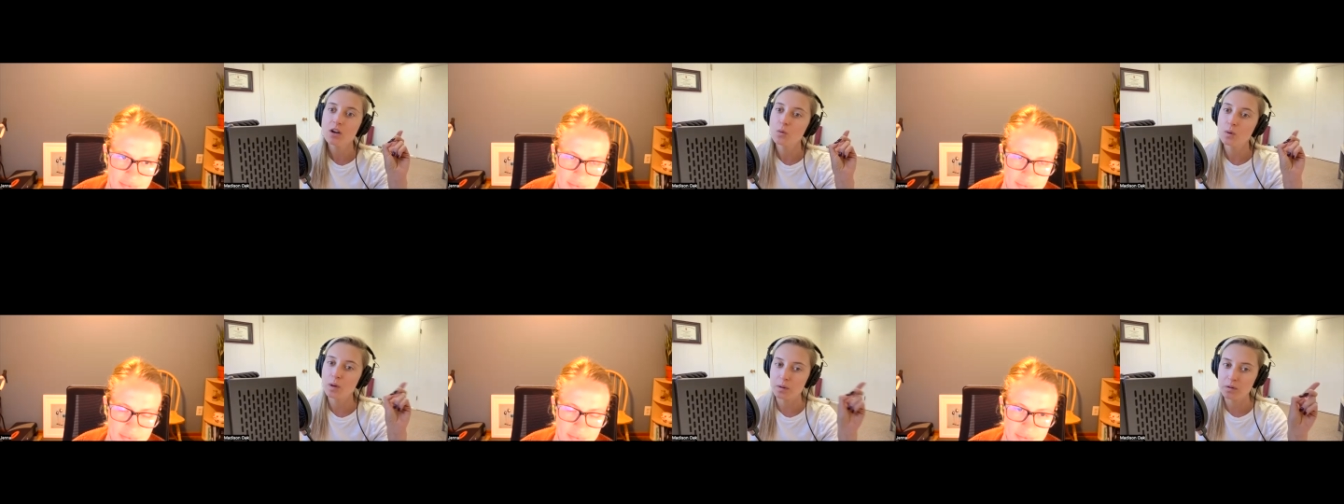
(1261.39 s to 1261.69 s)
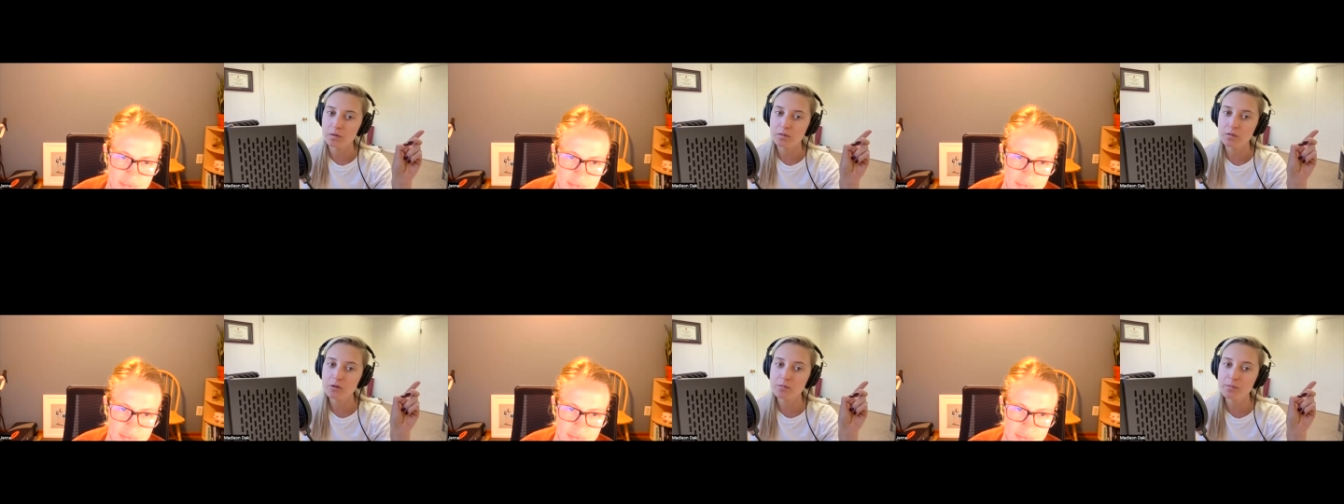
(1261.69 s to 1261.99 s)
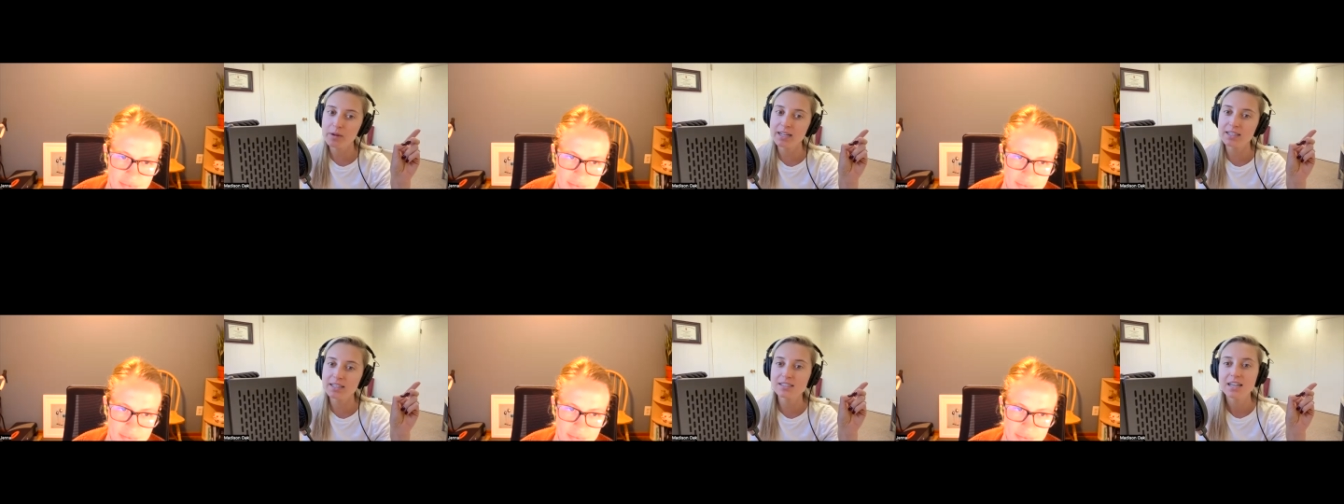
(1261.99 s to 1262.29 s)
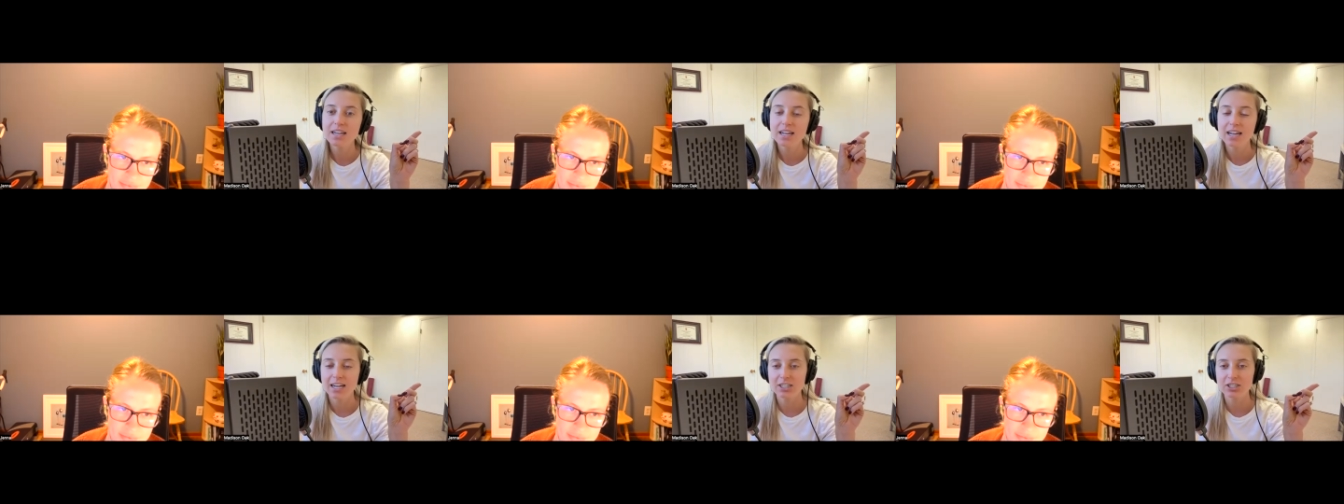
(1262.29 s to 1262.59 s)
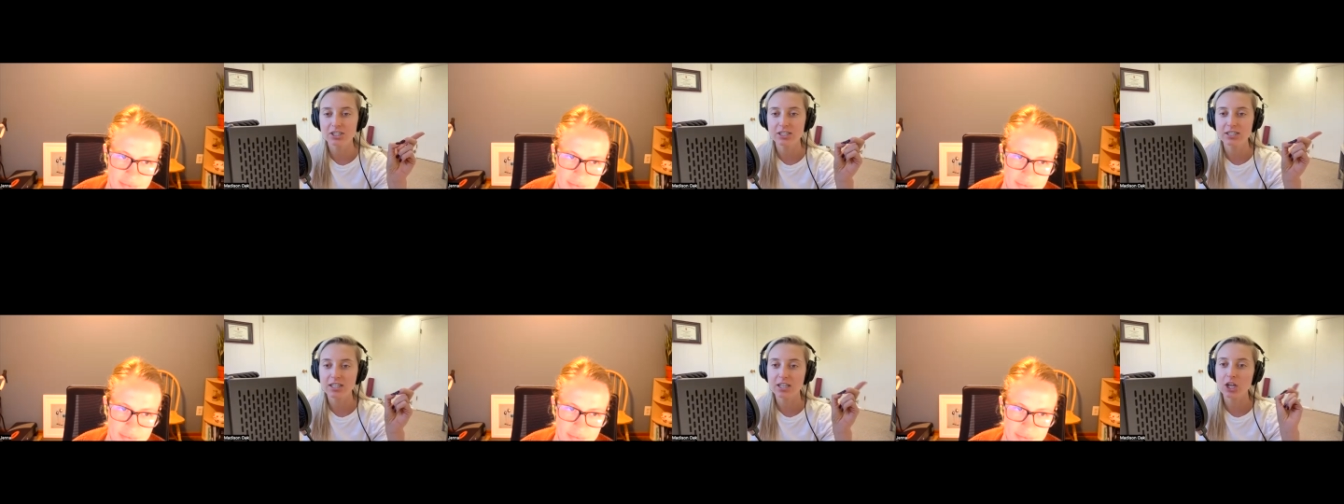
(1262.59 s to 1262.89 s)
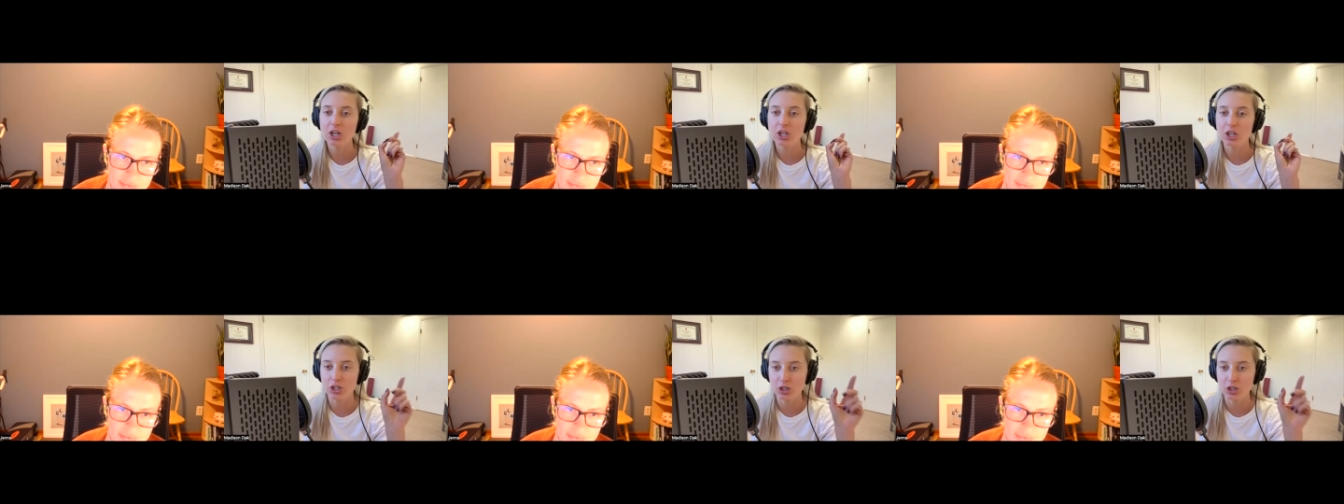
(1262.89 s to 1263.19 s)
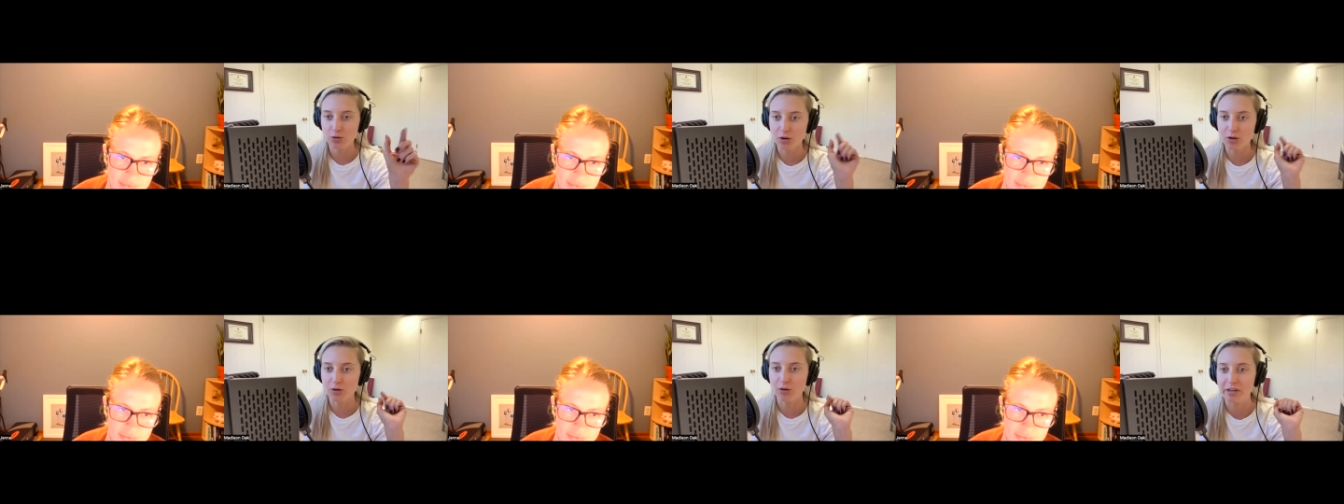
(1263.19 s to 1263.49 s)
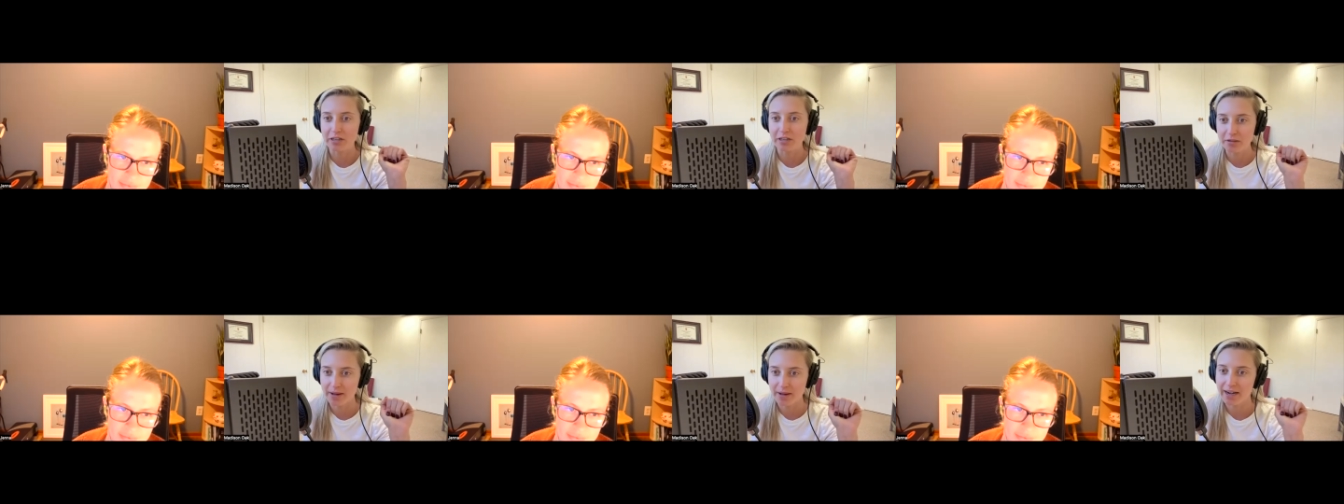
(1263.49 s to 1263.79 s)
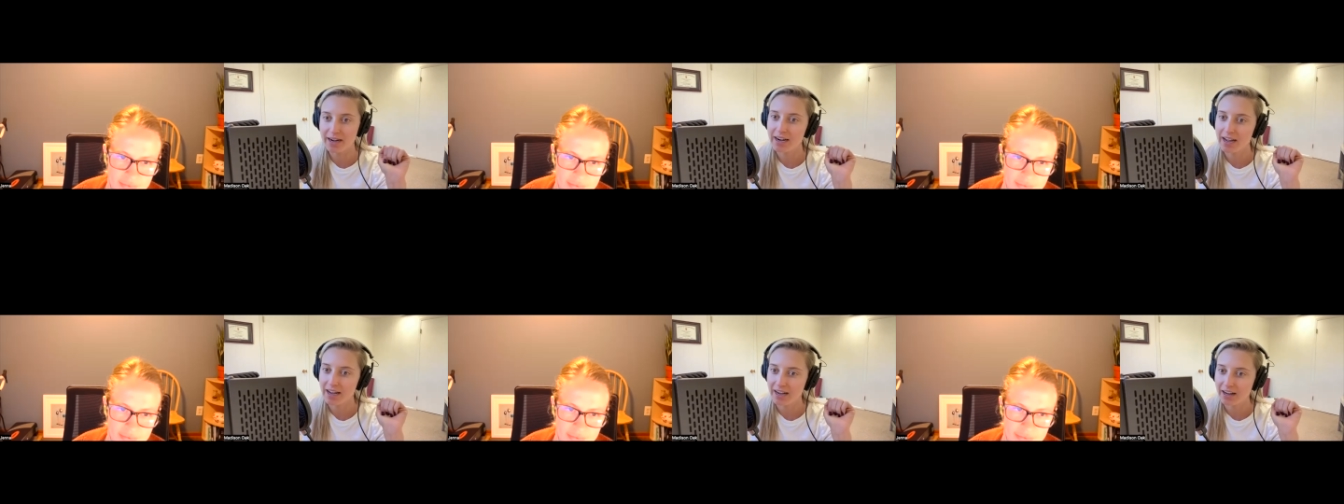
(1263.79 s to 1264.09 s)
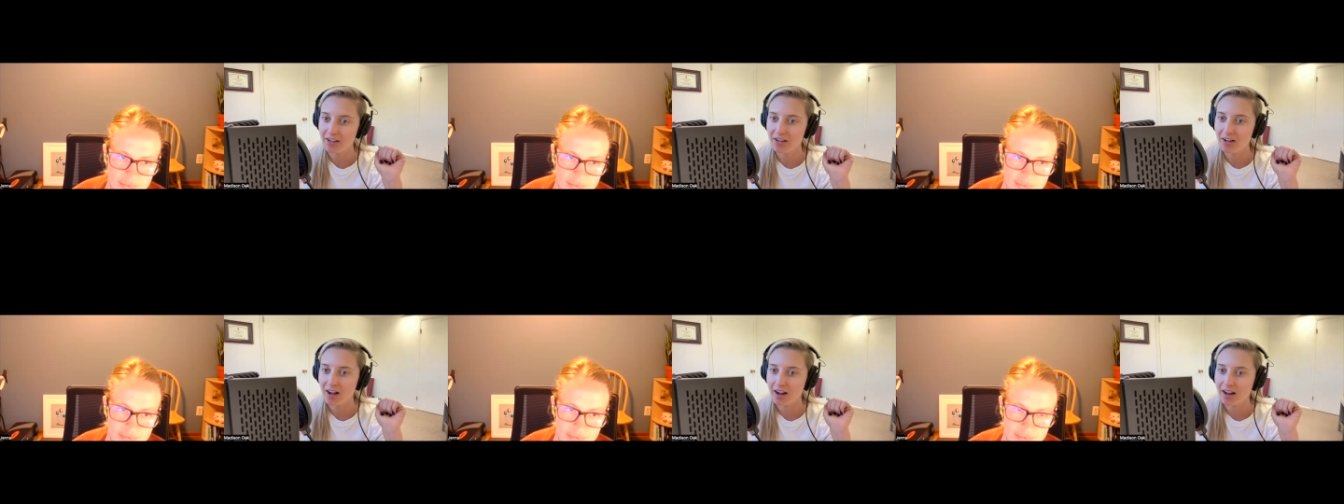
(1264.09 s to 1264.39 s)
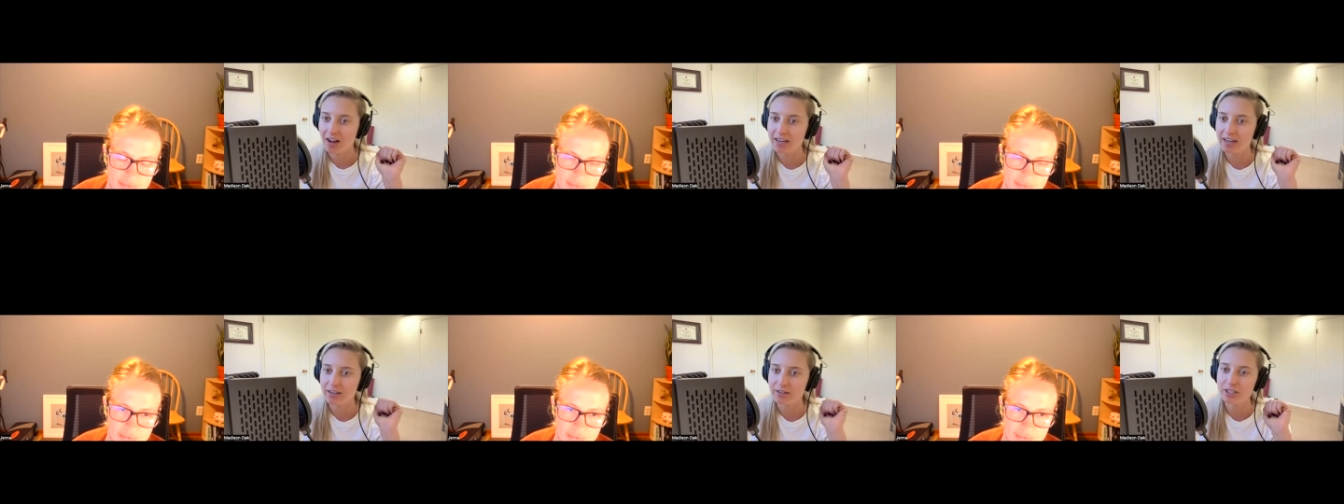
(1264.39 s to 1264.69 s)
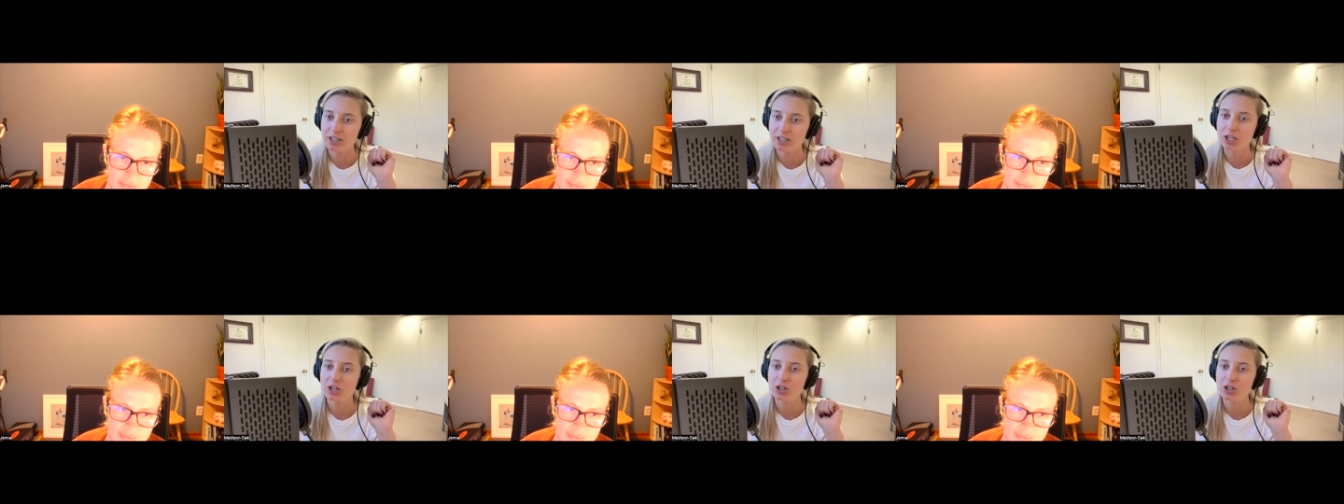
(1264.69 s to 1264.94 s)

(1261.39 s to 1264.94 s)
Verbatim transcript: we were roommates, and she's like, you are going to bed at nine o'clock. And I was like,